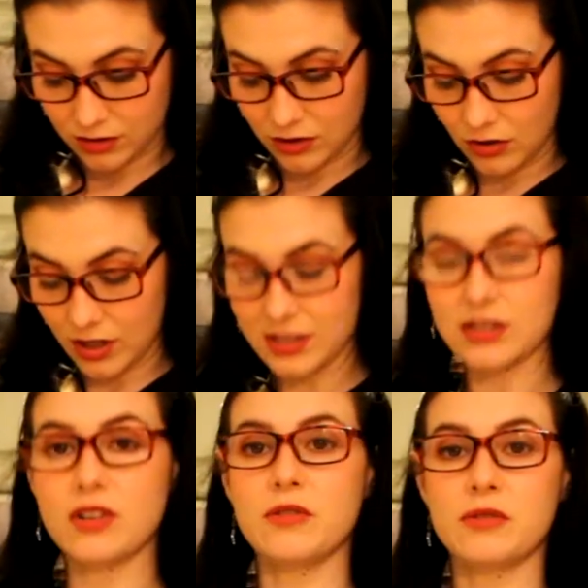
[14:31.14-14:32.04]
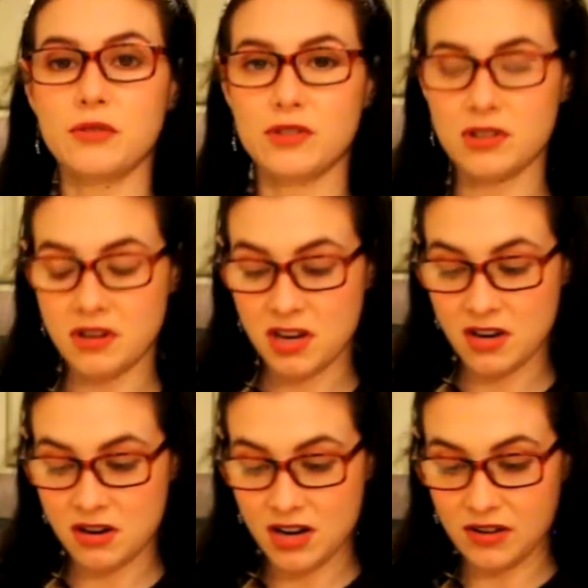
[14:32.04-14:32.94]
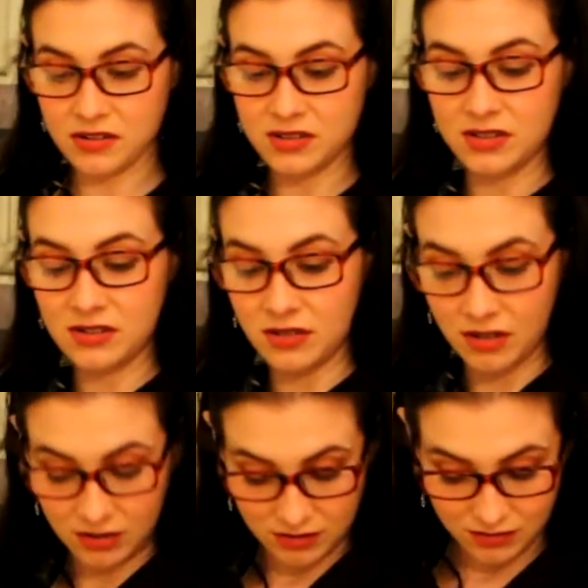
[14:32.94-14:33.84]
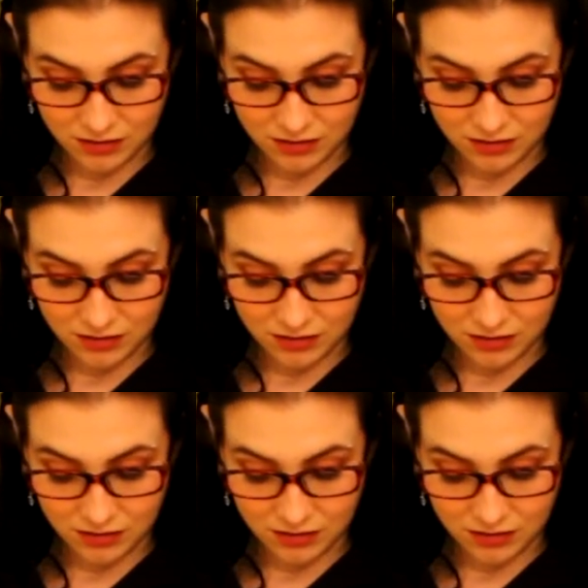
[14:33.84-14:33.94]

You guys still going through the turkey at your houses, or?